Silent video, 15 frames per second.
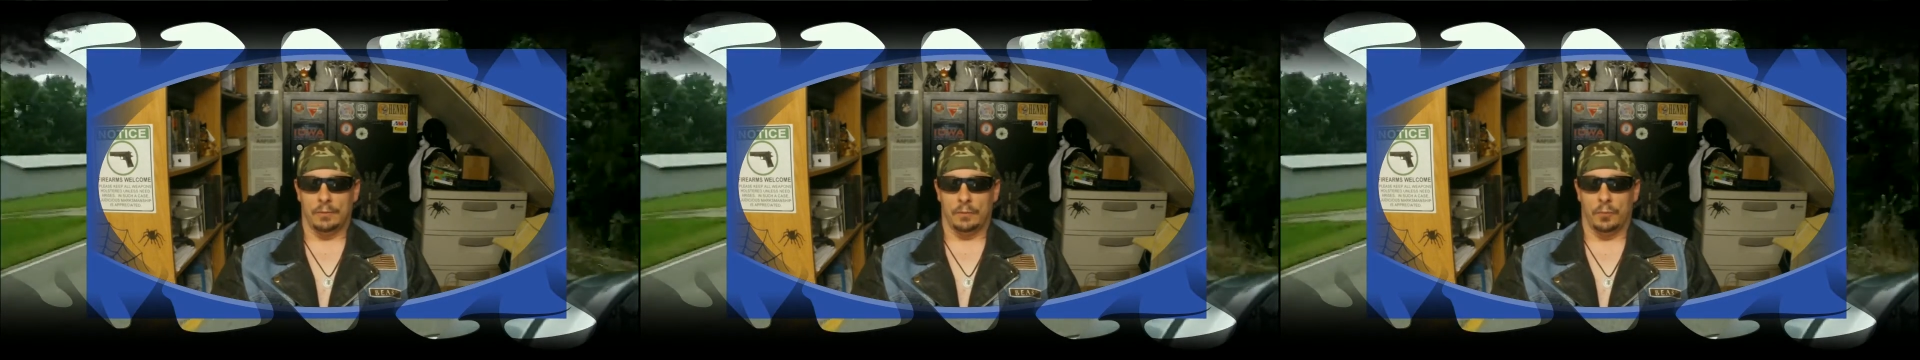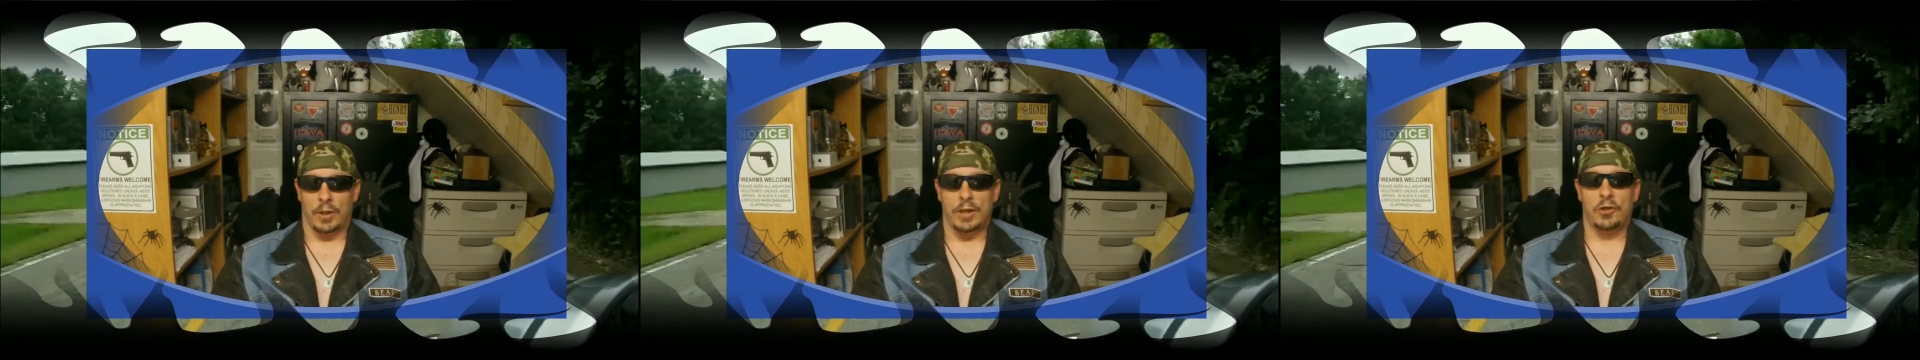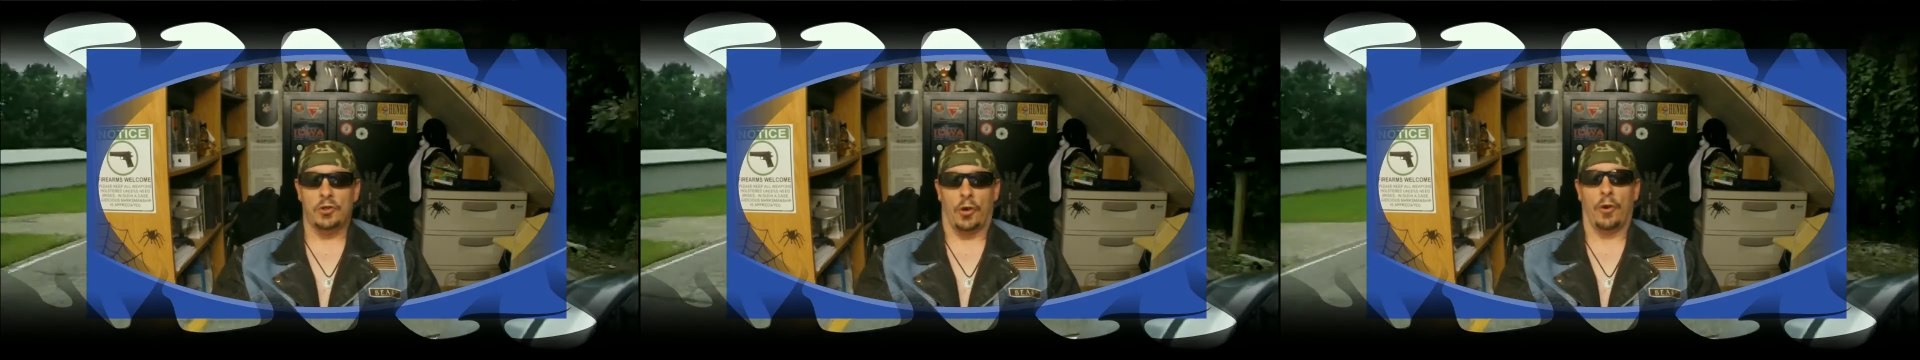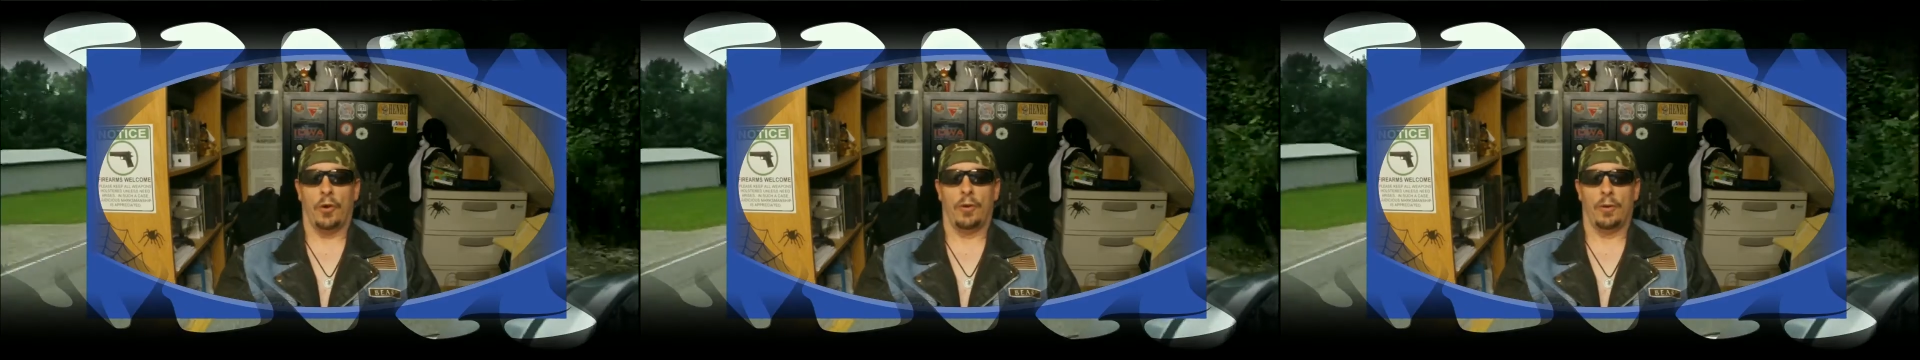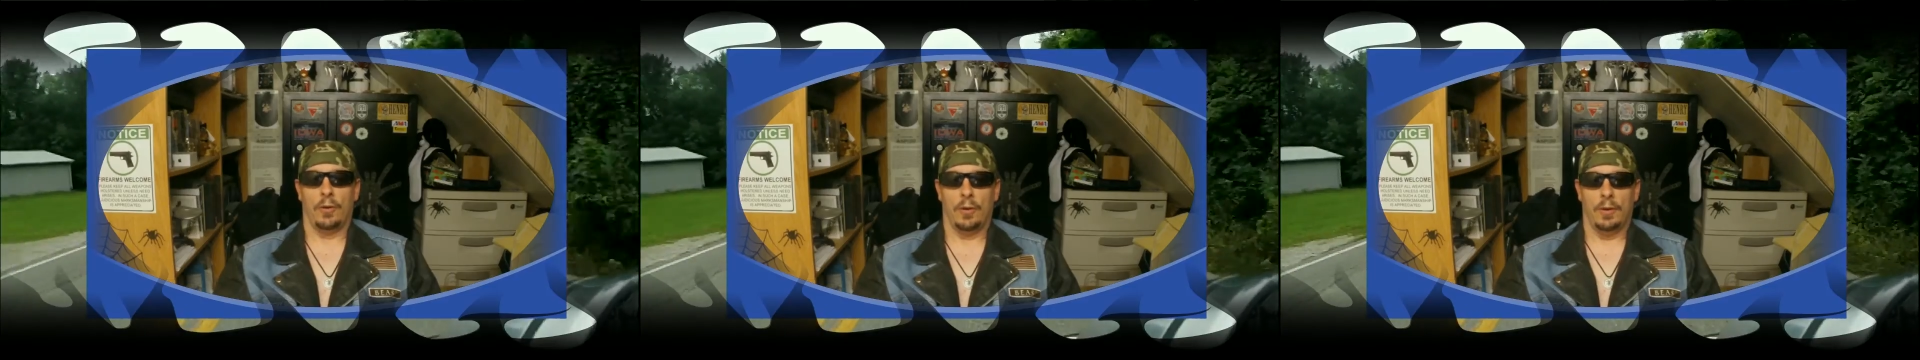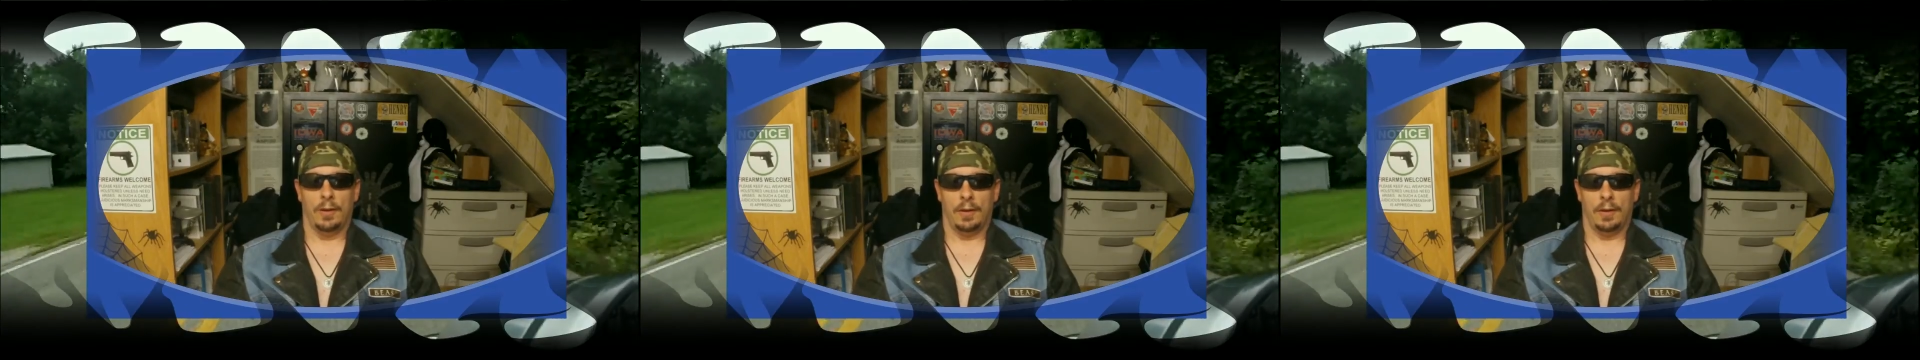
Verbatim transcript: return